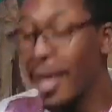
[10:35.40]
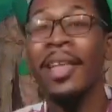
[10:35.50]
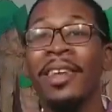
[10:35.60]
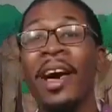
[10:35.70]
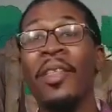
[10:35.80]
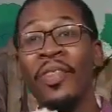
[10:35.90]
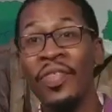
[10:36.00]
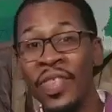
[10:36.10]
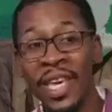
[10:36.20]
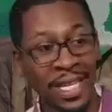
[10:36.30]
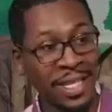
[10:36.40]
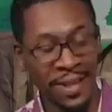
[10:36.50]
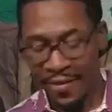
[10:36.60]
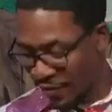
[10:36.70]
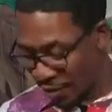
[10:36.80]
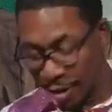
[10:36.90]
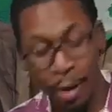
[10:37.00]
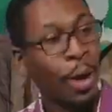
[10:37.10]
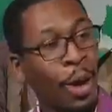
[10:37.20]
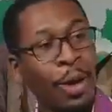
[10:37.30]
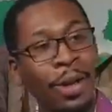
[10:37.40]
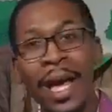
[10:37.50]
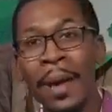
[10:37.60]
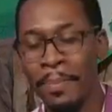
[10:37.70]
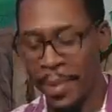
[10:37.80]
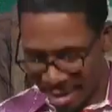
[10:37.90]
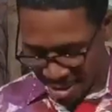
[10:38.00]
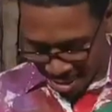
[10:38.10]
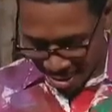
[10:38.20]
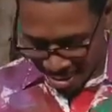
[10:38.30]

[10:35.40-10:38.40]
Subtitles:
Now this feels a whole lot better.